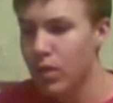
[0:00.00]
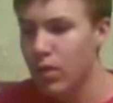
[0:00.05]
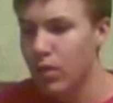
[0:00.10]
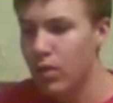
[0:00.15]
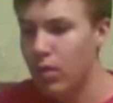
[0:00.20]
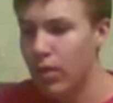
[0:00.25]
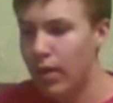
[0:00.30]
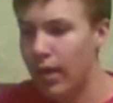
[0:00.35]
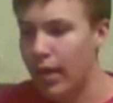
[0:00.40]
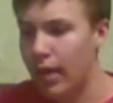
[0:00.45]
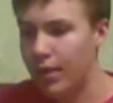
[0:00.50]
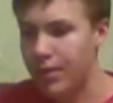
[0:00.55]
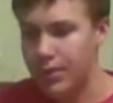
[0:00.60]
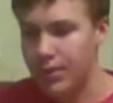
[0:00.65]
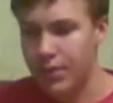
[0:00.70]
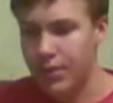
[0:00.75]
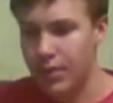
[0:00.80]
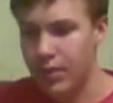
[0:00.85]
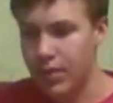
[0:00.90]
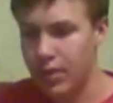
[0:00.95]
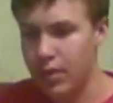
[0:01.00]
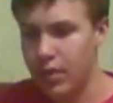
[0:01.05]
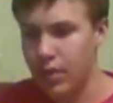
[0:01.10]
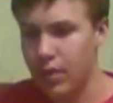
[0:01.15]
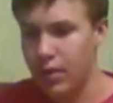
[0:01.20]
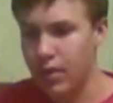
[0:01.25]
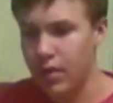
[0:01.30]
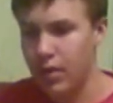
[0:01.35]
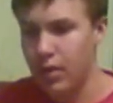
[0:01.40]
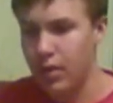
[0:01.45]
What else?
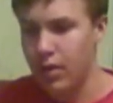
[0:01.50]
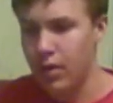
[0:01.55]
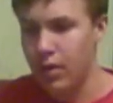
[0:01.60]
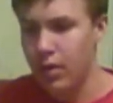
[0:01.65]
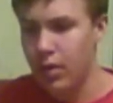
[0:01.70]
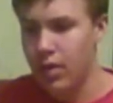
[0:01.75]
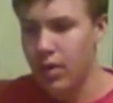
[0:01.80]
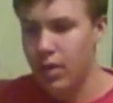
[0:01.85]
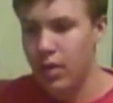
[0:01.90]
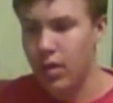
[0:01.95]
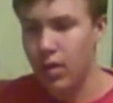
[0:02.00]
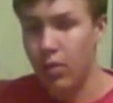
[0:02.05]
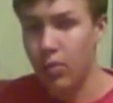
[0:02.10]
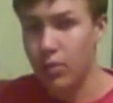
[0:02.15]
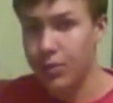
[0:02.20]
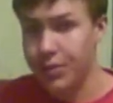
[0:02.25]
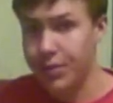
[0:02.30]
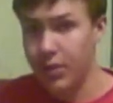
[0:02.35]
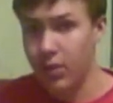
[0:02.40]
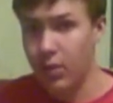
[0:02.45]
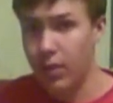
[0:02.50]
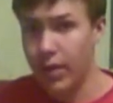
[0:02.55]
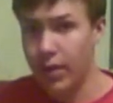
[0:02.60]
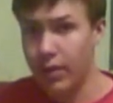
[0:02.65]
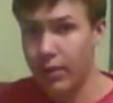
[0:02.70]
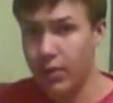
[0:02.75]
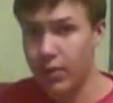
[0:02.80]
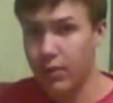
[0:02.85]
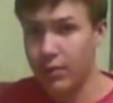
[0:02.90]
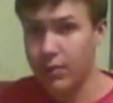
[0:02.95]
We're still
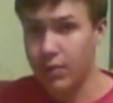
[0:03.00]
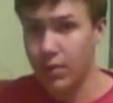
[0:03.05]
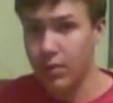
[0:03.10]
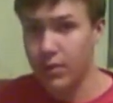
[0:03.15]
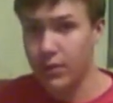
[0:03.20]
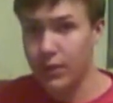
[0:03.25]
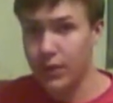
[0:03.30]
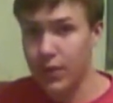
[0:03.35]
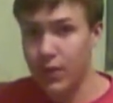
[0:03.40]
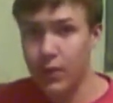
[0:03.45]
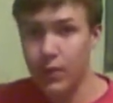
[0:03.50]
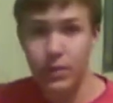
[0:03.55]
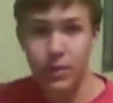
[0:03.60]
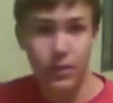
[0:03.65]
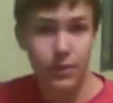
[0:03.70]
waiting for results for those.